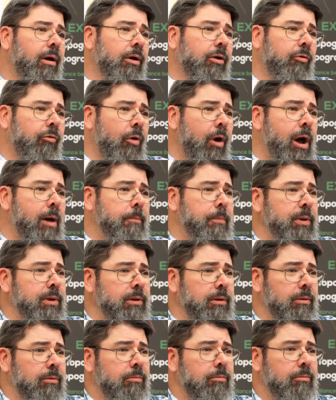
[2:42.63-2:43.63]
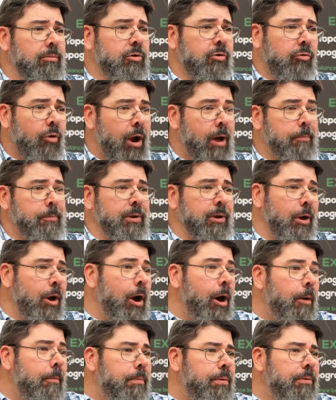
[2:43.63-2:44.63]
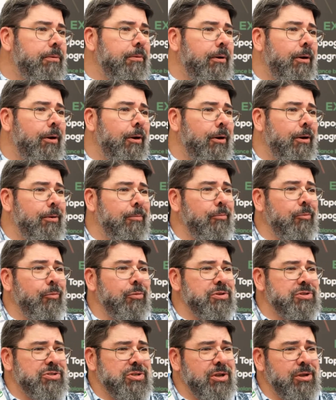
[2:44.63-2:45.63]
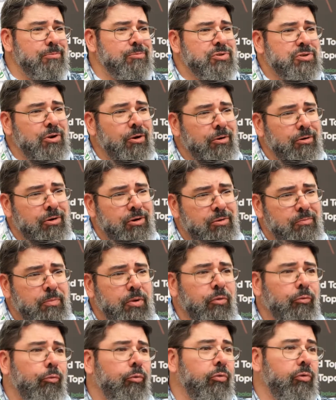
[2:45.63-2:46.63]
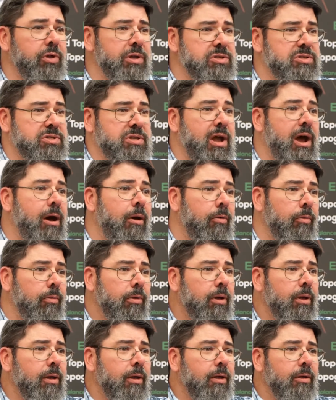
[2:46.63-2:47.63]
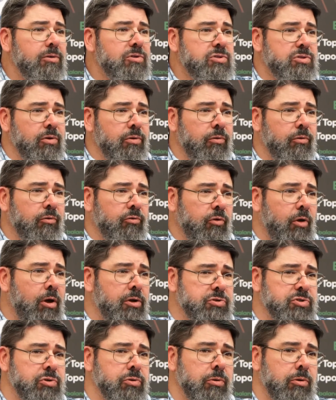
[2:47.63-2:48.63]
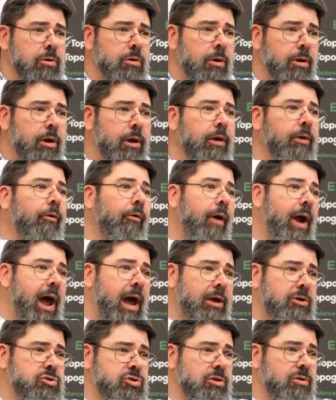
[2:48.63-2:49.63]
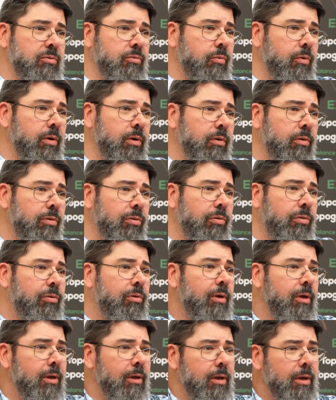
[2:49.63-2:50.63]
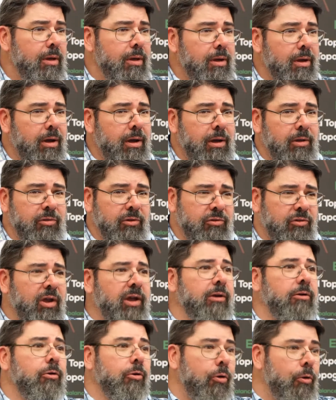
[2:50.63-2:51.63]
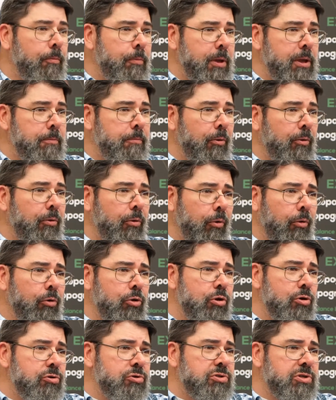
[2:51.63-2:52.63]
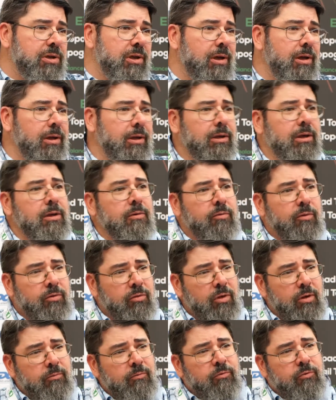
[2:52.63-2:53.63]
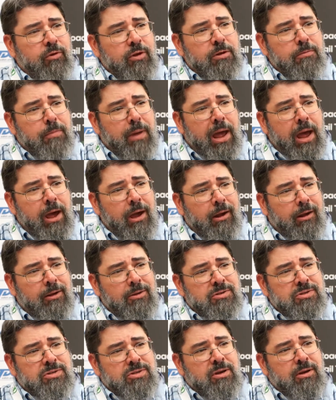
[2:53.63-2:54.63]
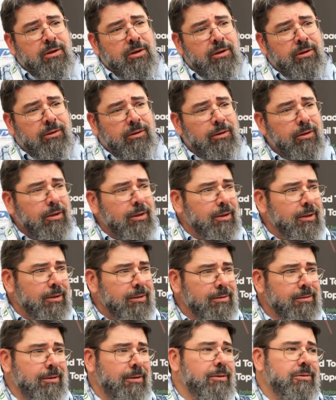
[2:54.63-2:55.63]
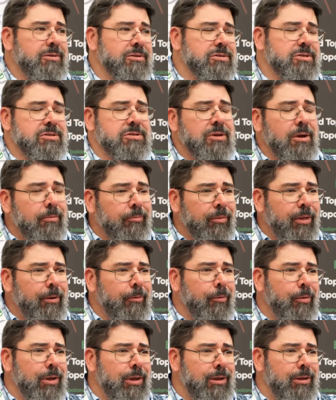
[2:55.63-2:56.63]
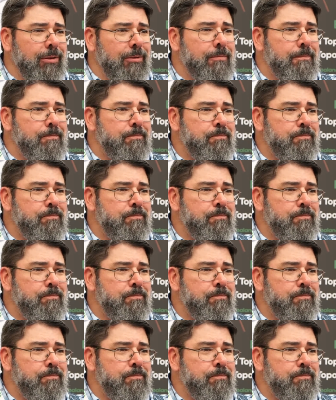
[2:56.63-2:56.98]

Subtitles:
cropping up. We see them starting to be released out. So there's also good interaction with the technical people who are using it, giving them feedback and saying, you know, this is something that we